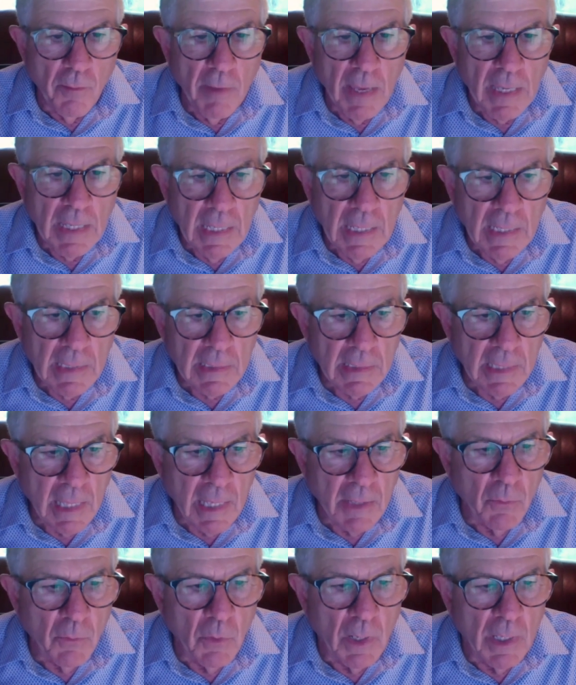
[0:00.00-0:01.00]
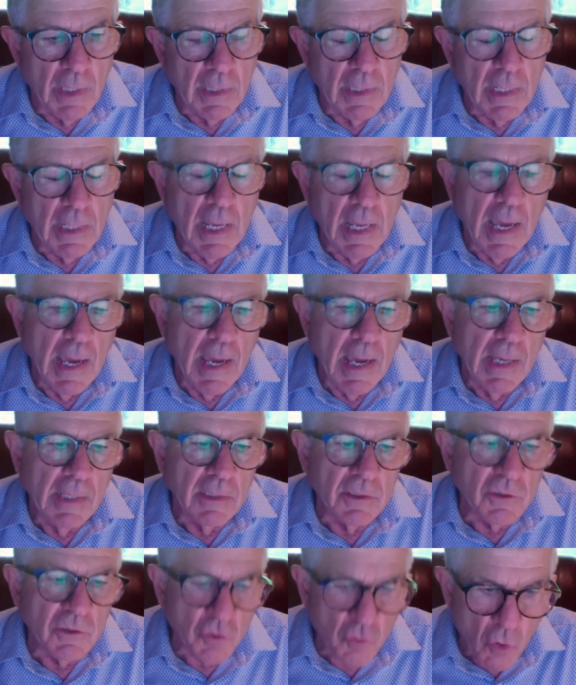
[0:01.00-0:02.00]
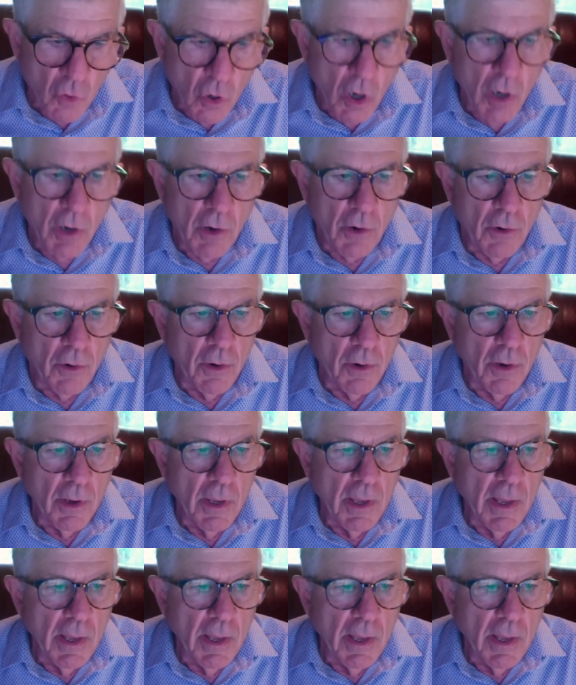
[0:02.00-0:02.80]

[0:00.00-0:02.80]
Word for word: making it lightweight and stronger